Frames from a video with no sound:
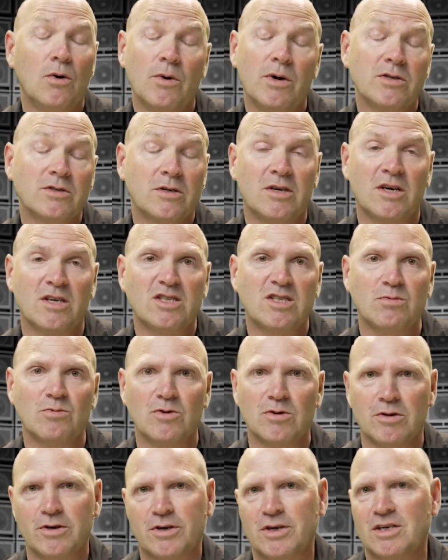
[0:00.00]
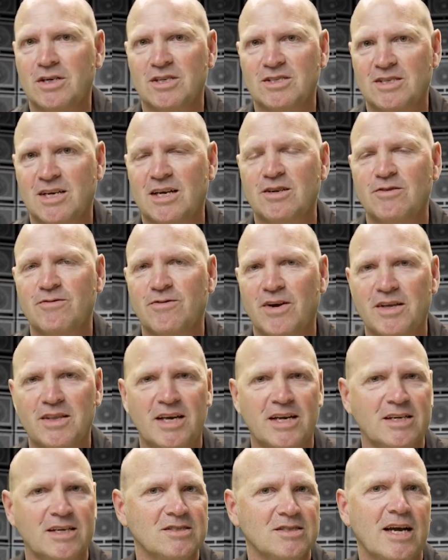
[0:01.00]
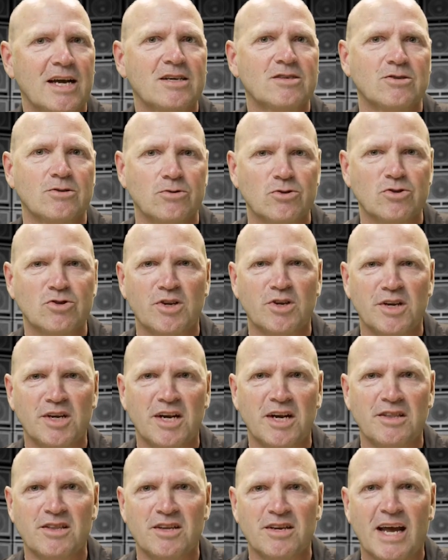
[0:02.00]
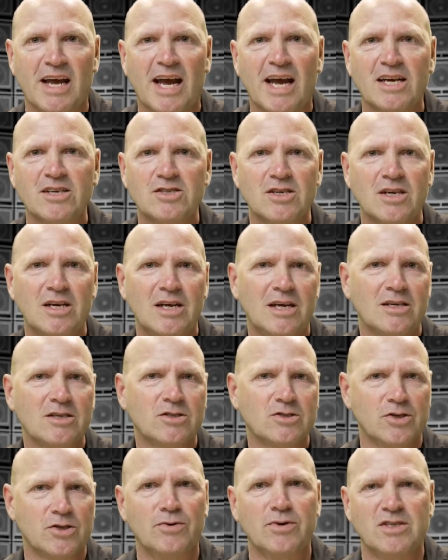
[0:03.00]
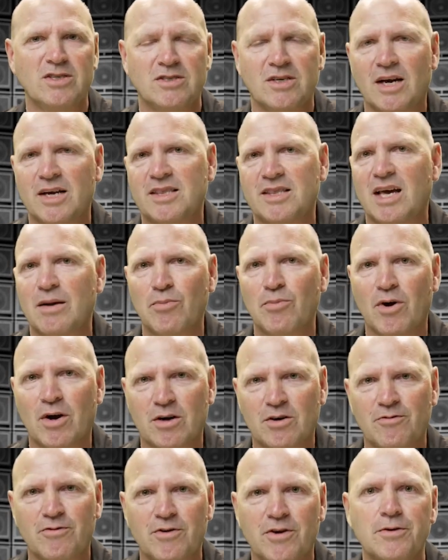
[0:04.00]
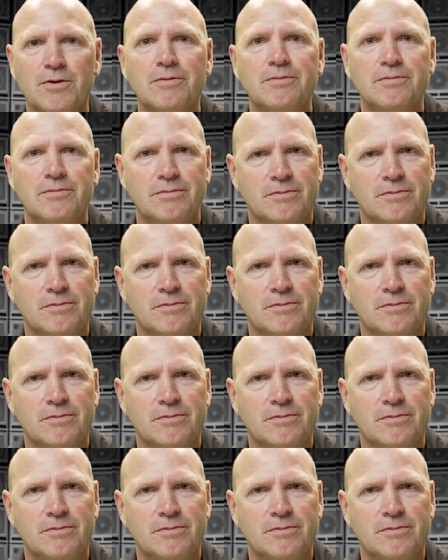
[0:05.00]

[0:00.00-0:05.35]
or as a customer looking to satisfy that exact solution you need in the dash. Sony's got that product for you.